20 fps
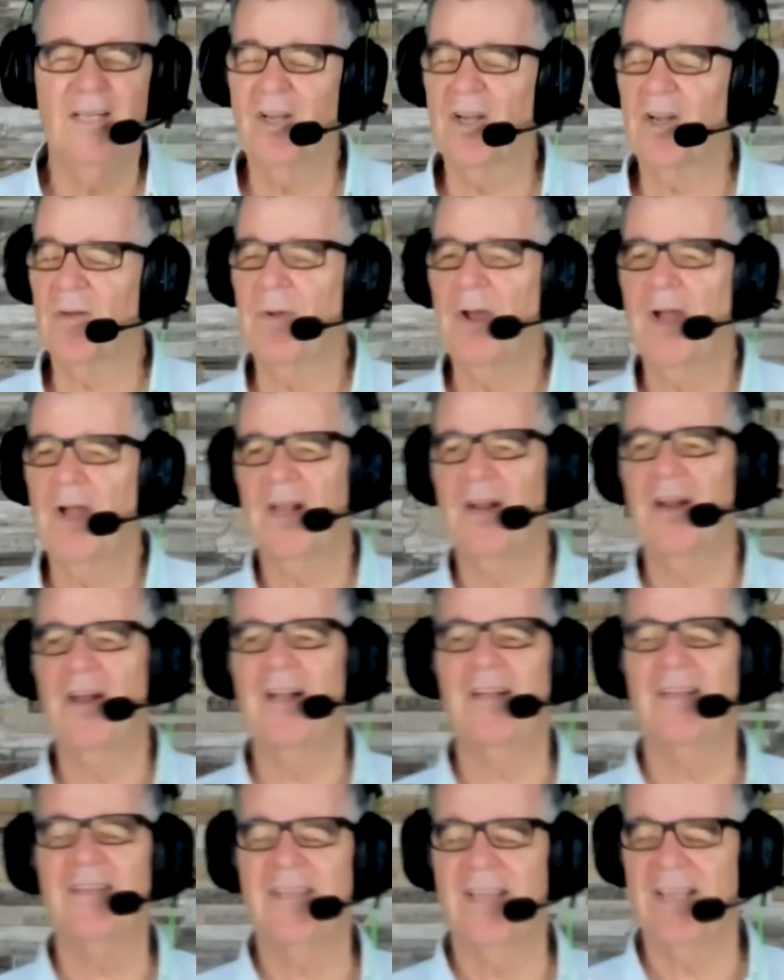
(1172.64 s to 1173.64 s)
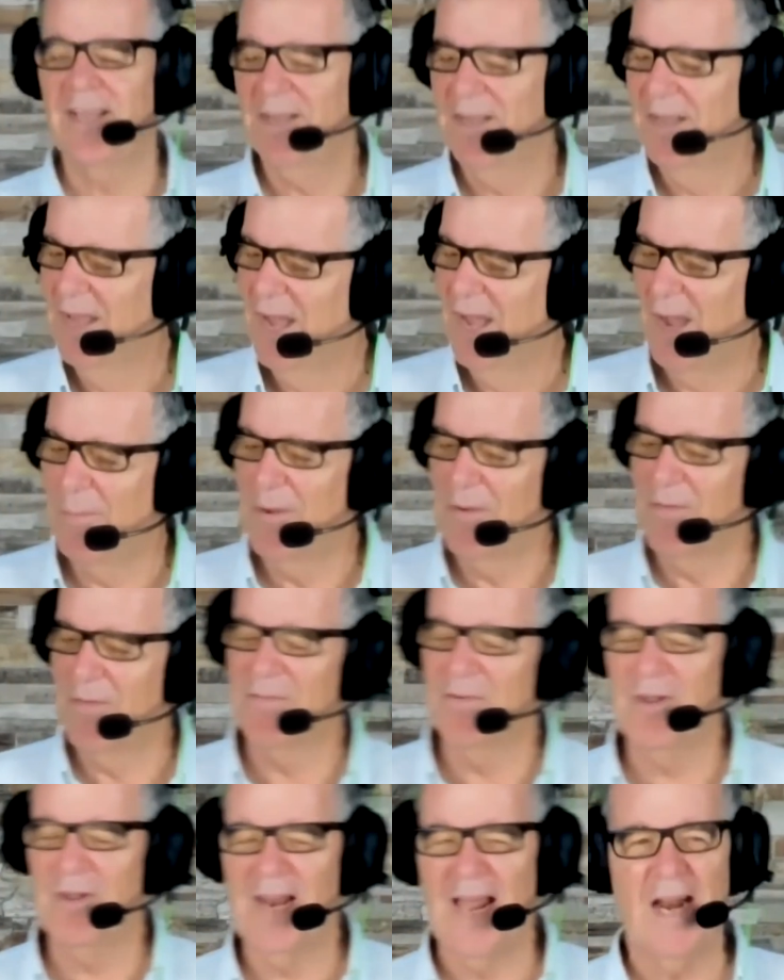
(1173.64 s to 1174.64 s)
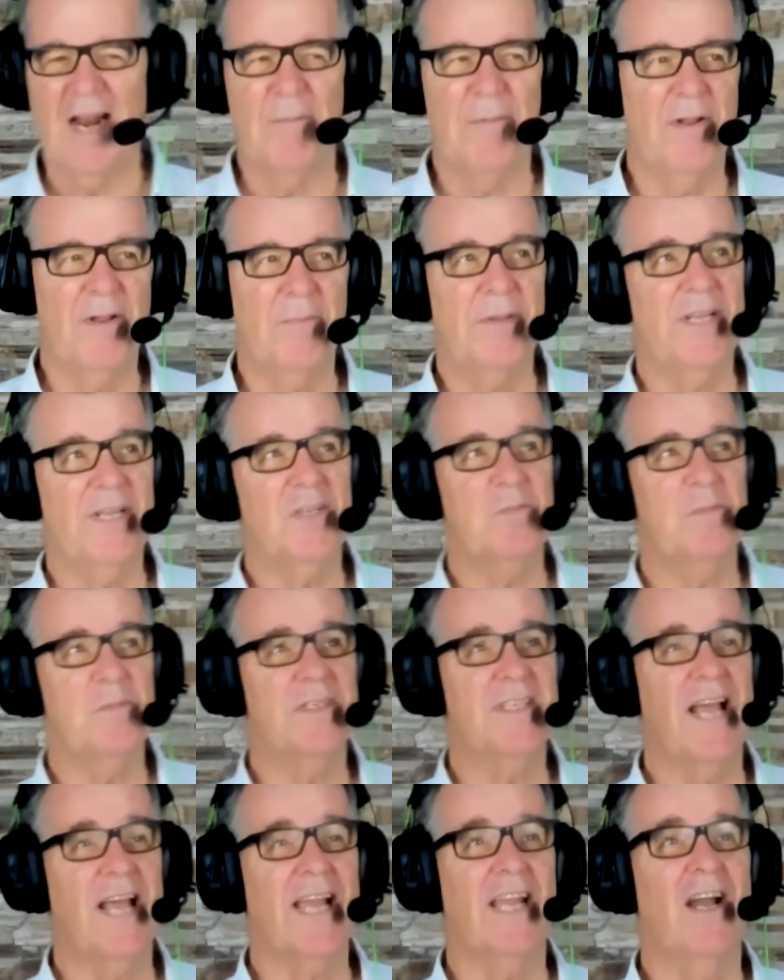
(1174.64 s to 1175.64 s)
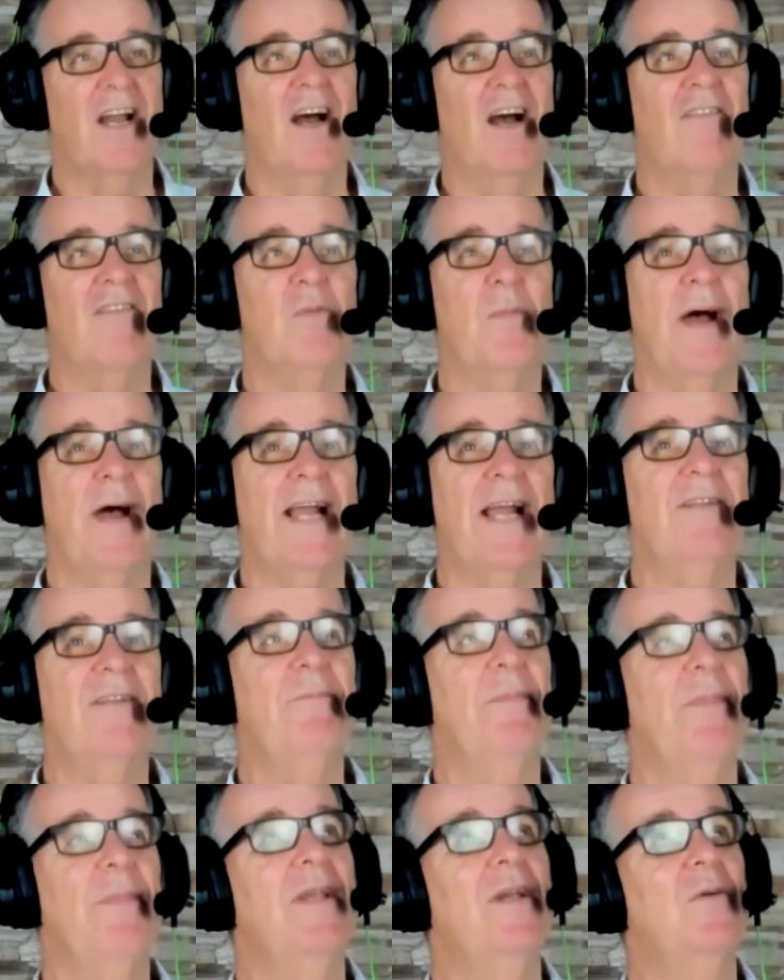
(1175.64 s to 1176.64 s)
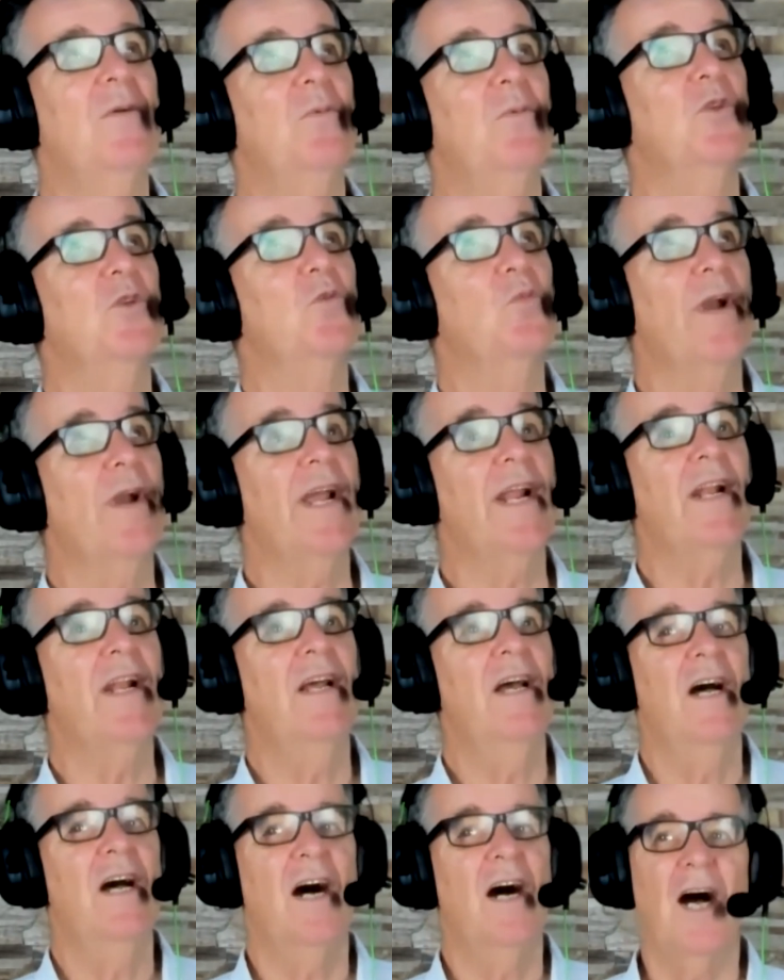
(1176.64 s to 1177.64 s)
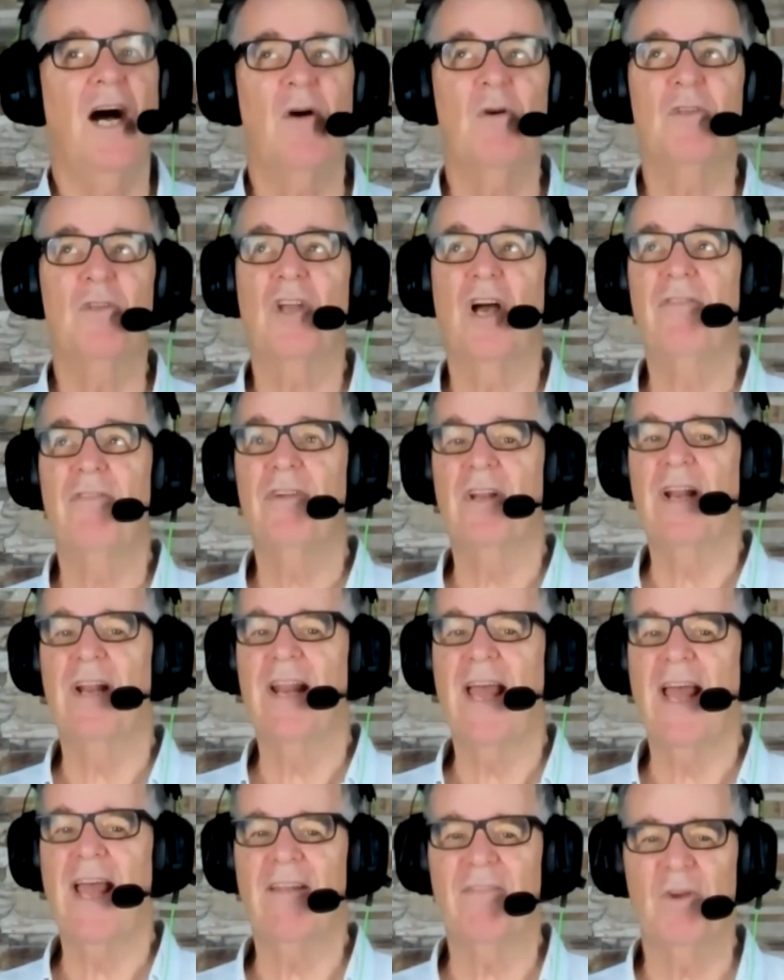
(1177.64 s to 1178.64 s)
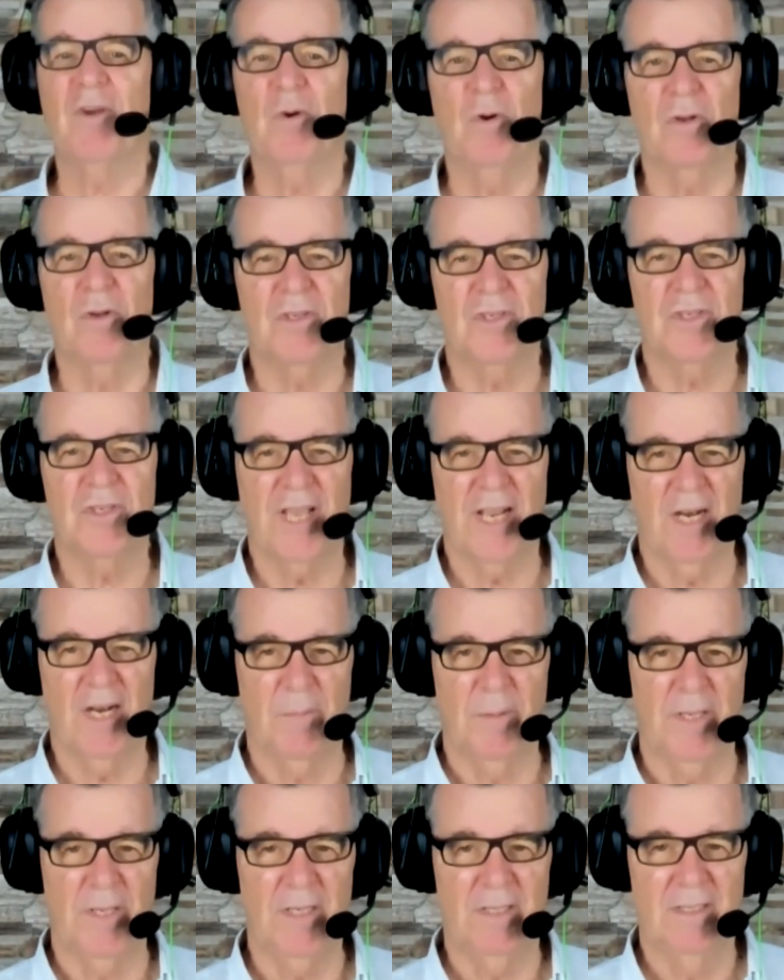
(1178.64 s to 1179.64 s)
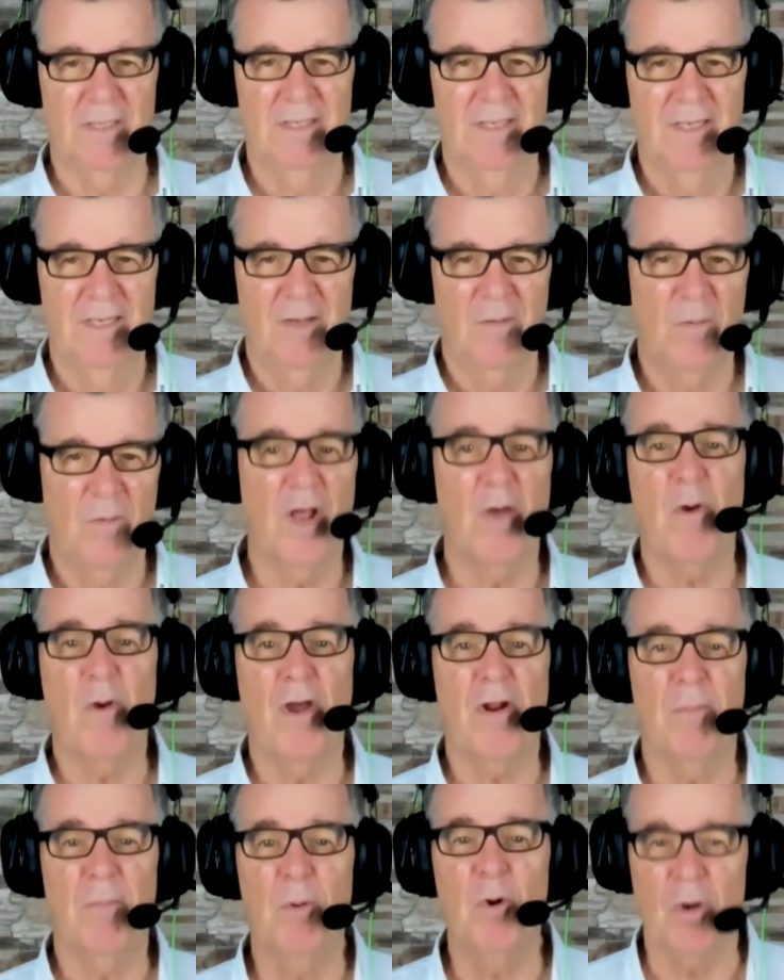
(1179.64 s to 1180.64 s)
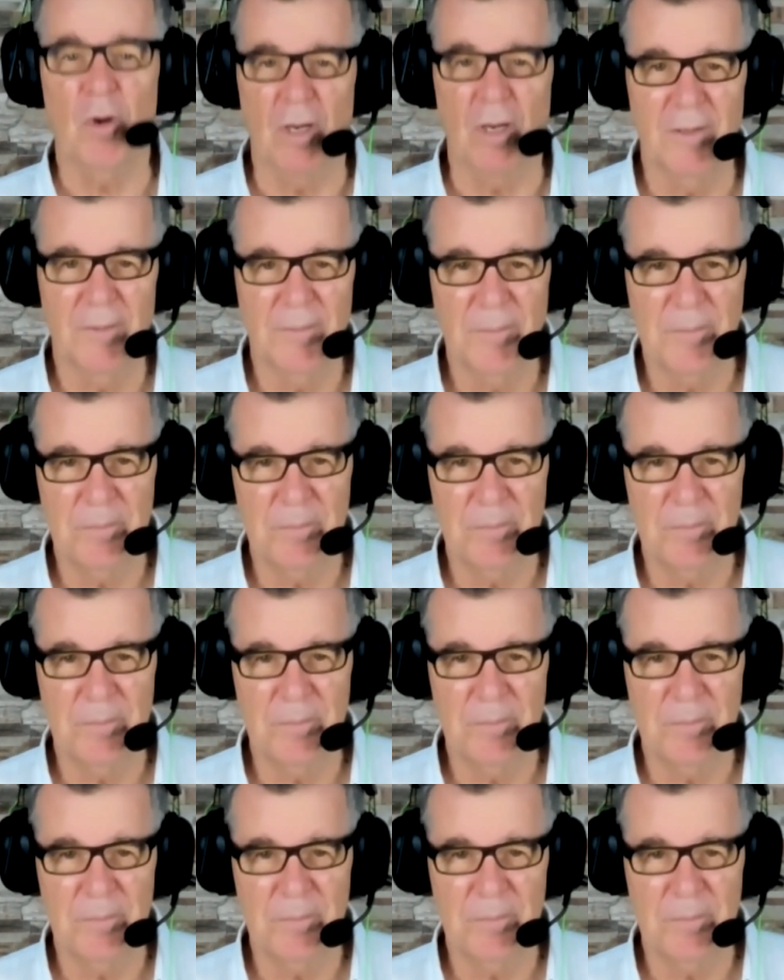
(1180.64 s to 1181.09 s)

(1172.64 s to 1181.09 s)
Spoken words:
look, can I just say, I mean, we've all had, I mean, the biggest mistake I ever made was when I was offered an out of court settlement when I wrote a book,